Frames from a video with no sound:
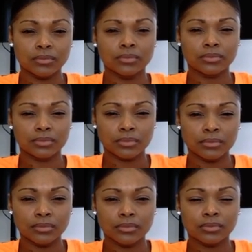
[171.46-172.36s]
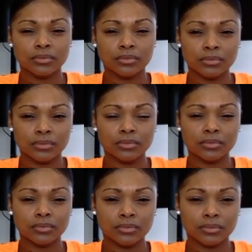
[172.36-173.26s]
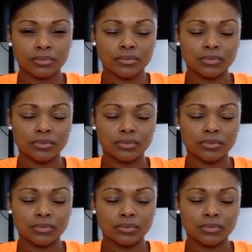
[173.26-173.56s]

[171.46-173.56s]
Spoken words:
(not speaking)